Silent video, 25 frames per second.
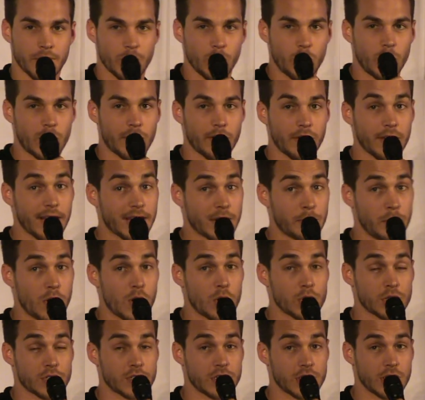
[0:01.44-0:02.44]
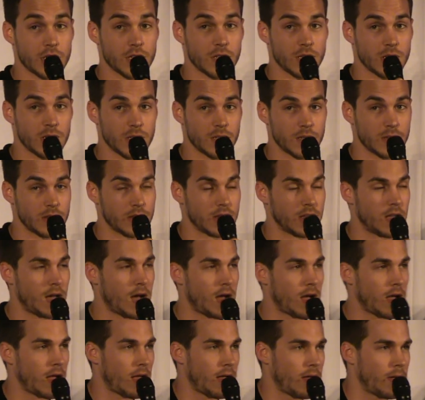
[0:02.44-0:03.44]
What do I like most?
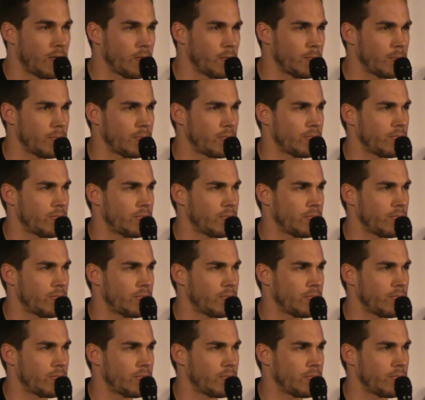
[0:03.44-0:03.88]
I